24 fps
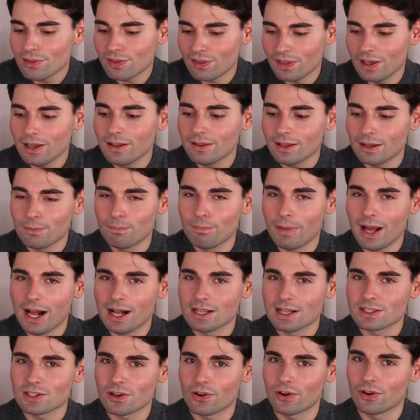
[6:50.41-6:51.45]
think that
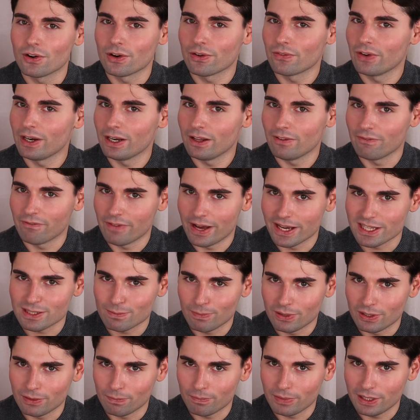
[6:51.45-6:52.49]
belts are a great
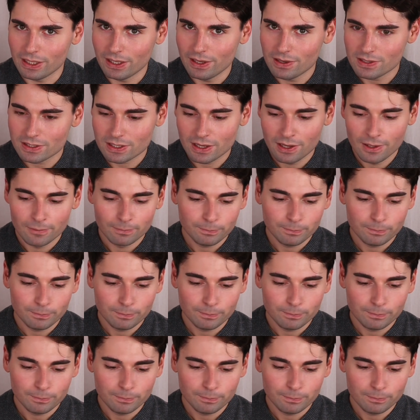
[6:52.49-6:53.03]
investment piece.